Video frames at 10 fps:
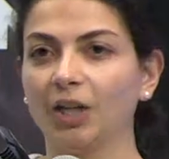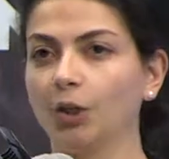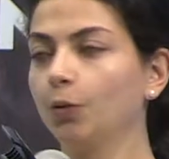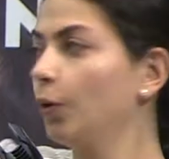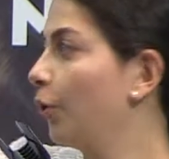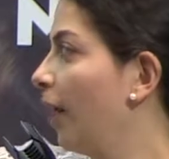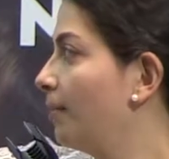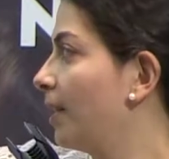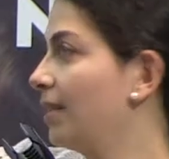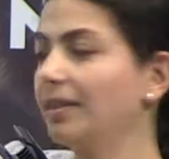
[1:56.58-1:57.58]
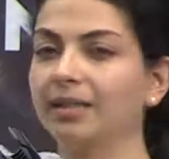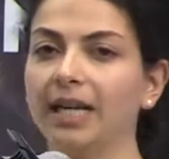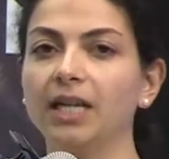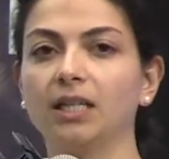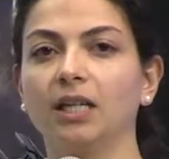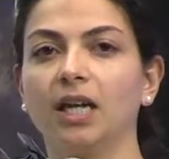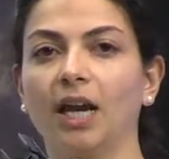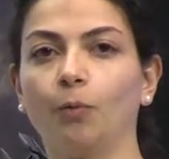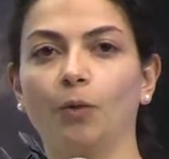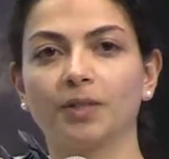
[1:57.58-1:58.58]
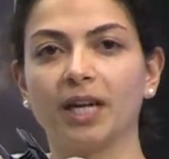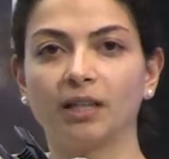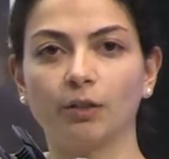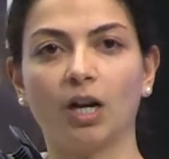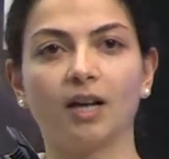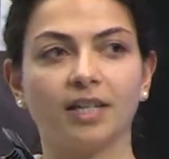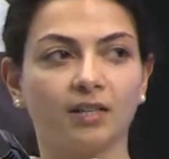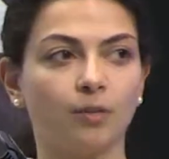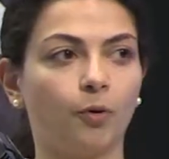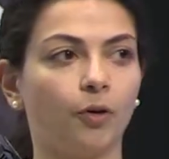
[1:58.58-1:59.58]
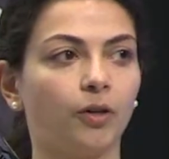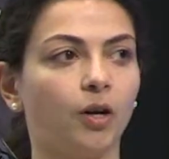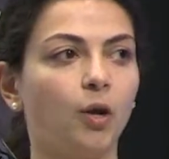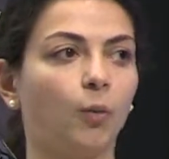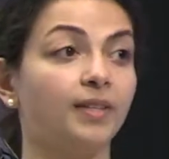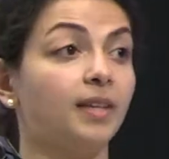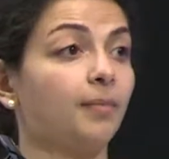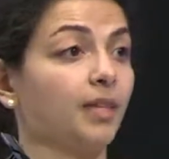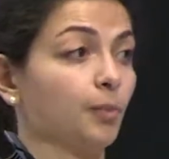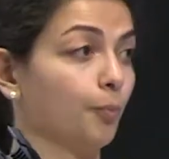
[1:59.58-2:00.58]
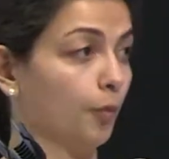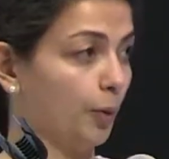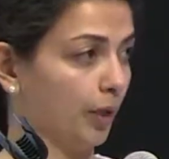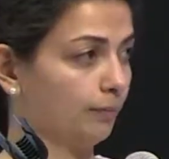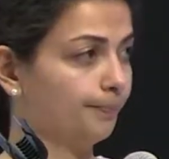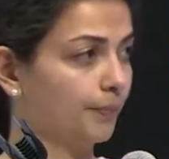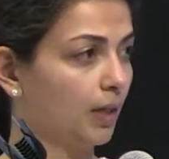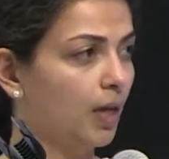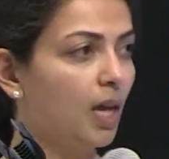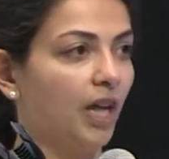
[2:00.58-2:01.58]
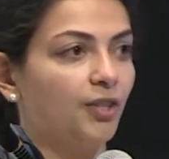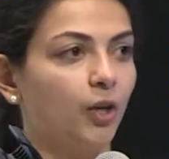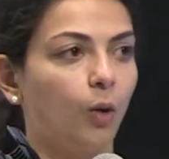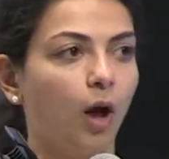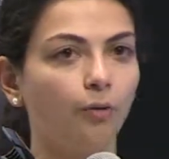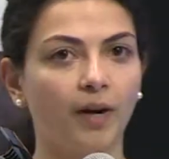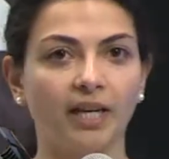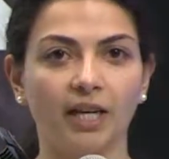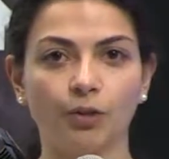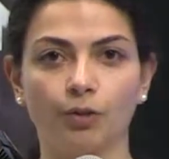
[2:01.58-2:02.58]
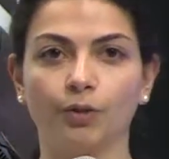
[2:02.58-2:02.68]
you come to this state where we're telling you to contact support when something's broken. And so already in your